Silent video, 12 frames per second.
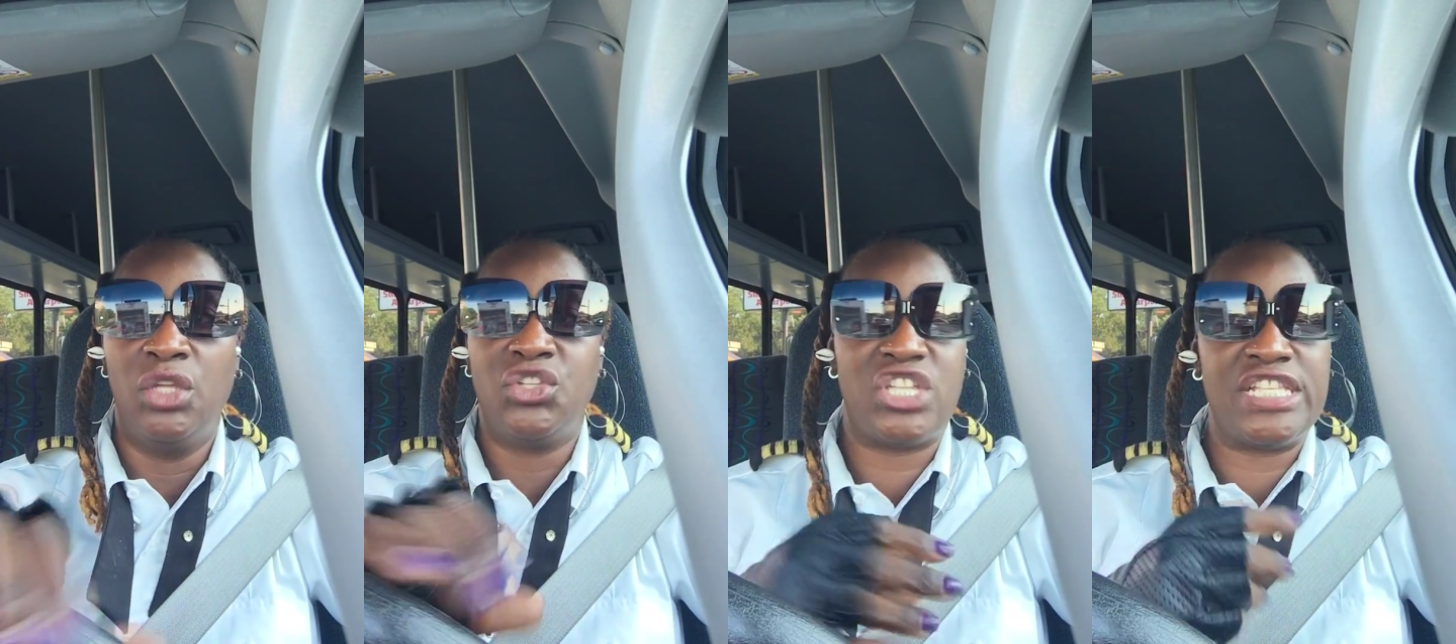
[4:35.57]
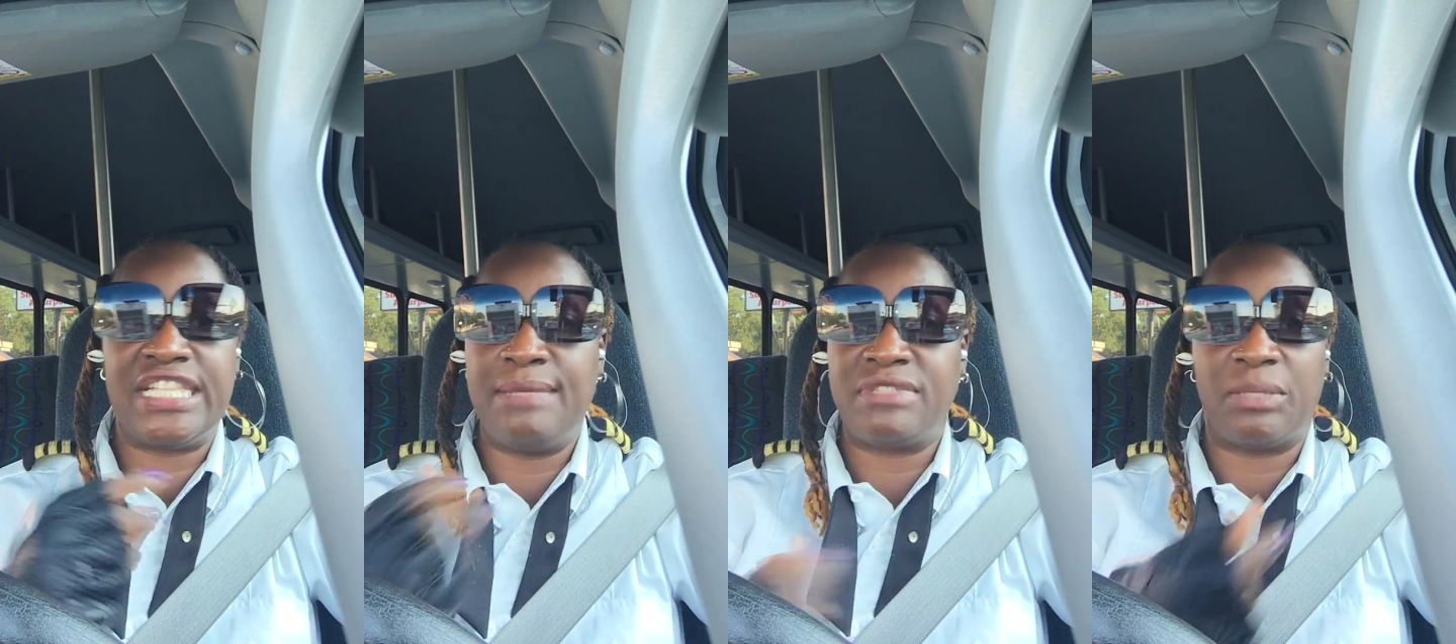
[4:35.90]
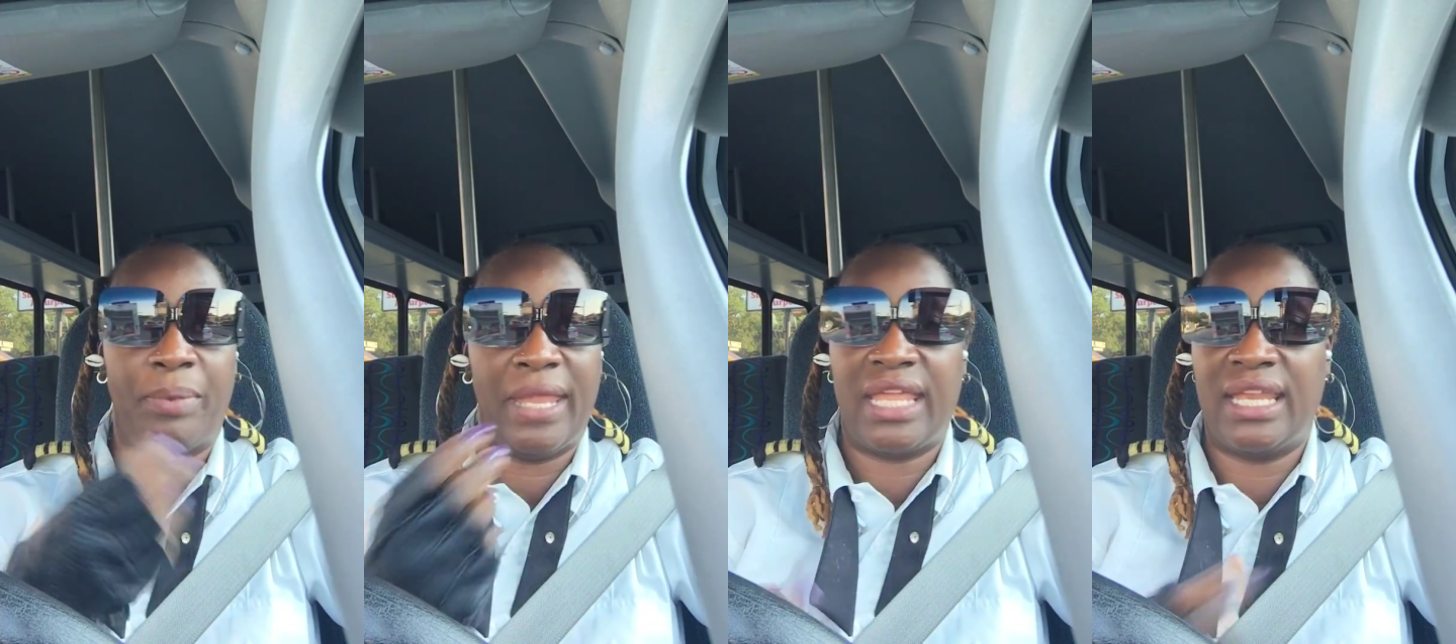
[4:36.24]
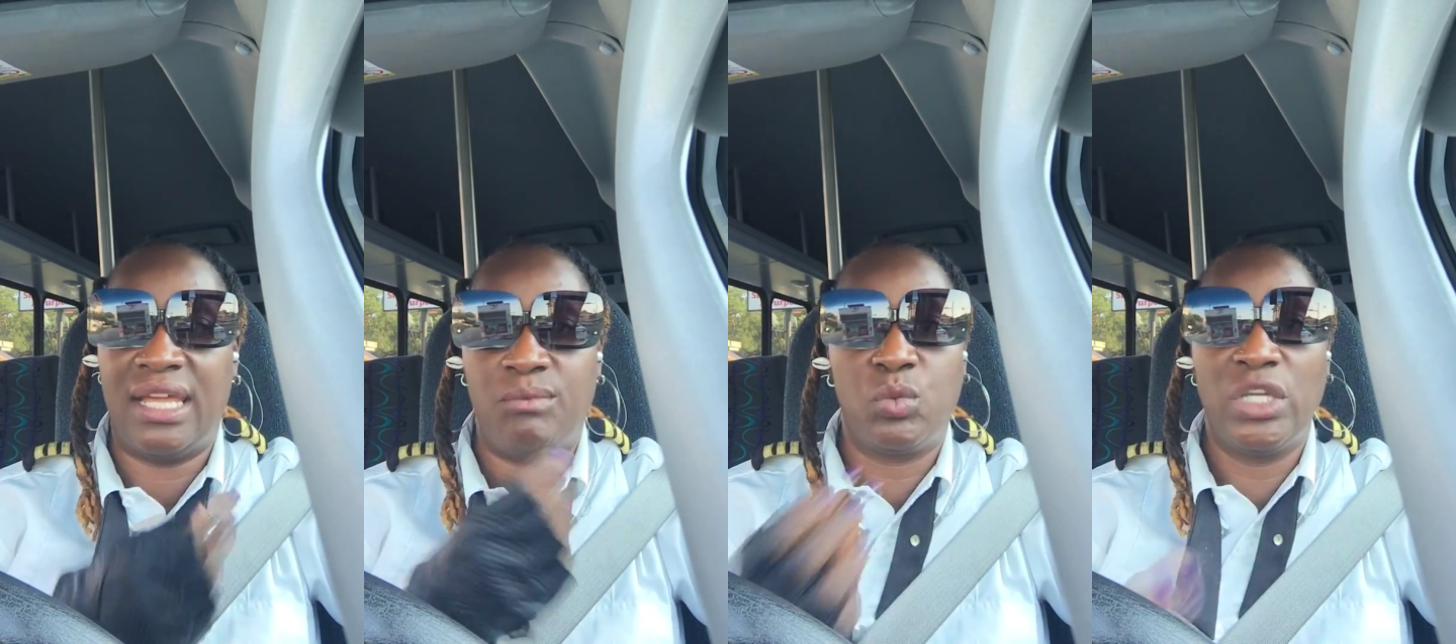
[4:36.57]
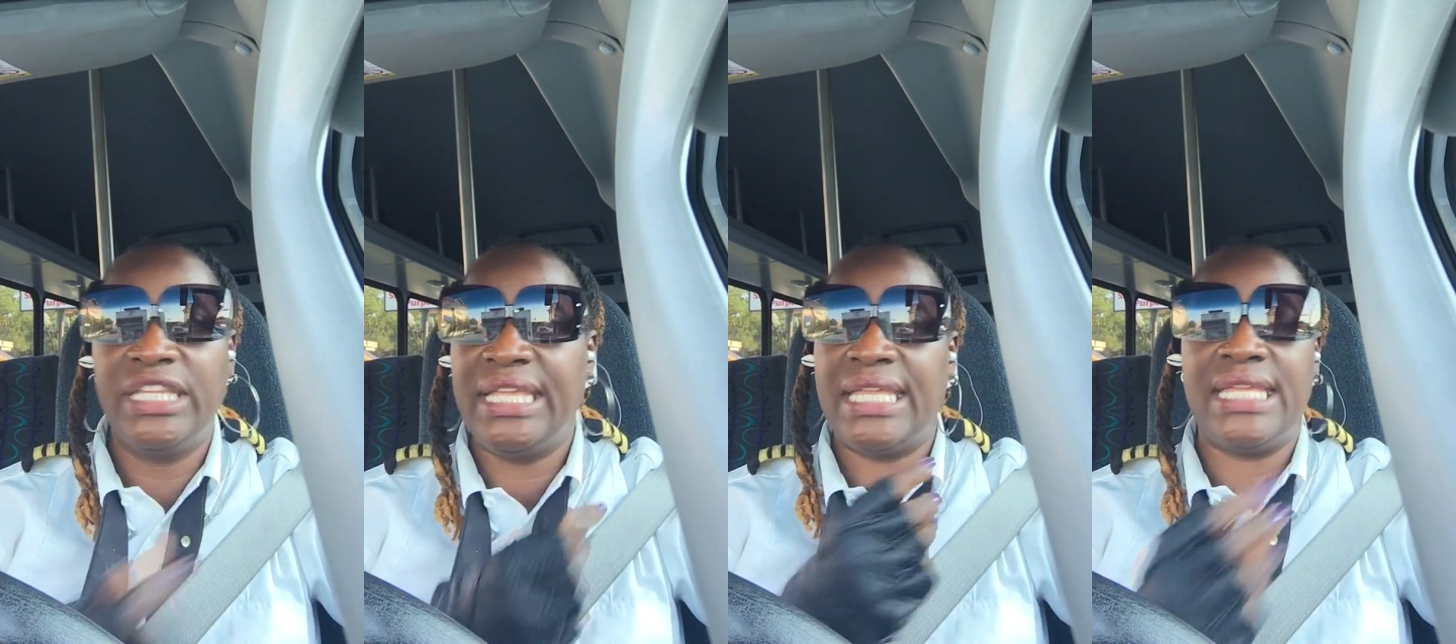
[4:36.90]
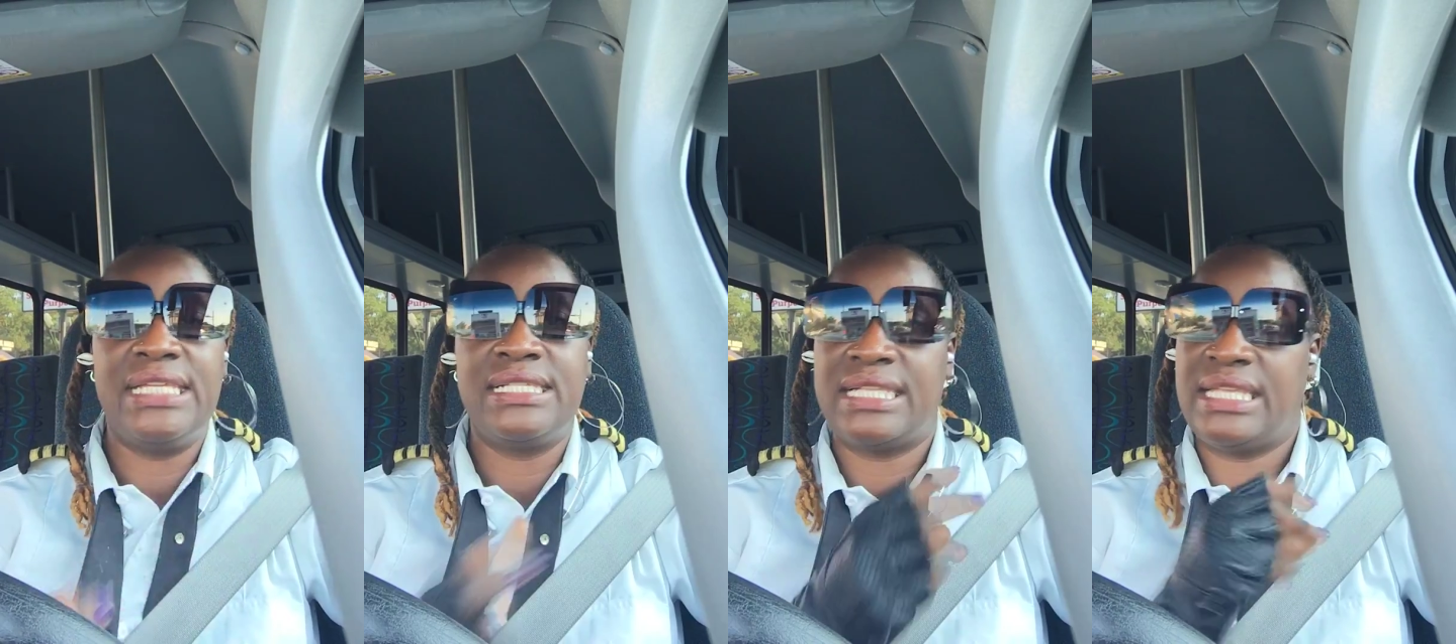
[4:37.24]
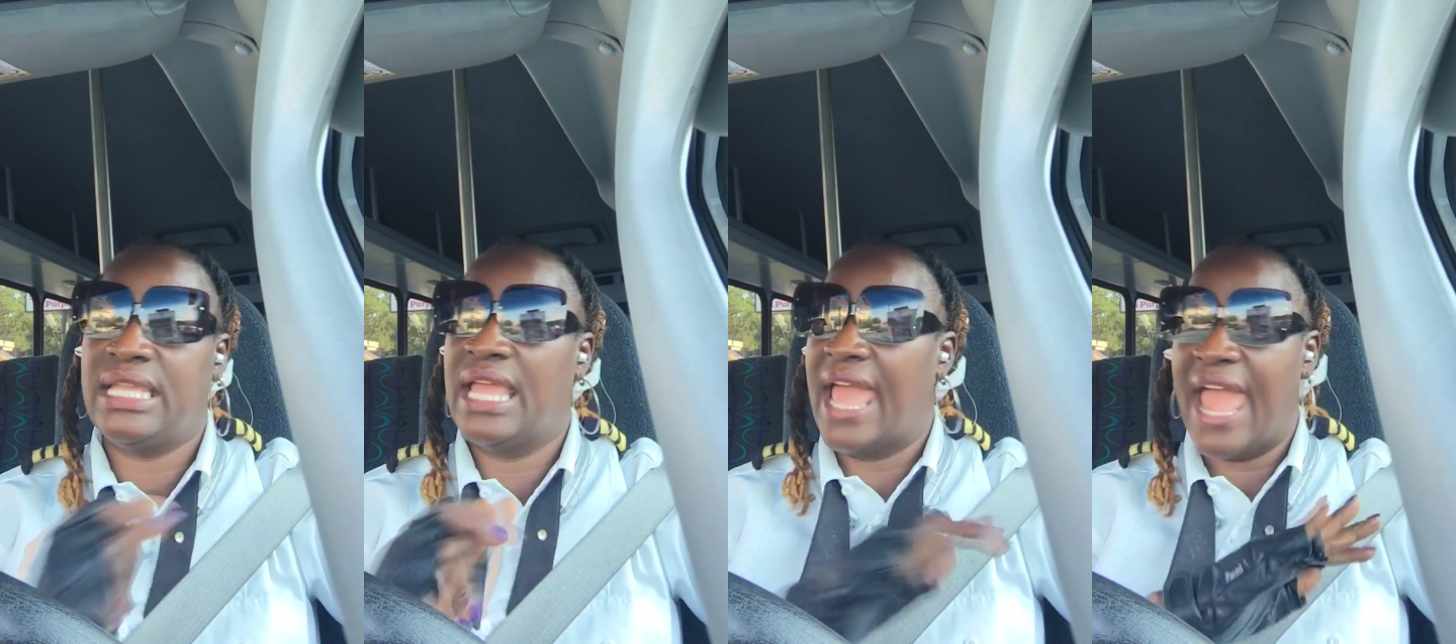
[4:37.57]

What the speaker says: She seemed to pick it up really easy.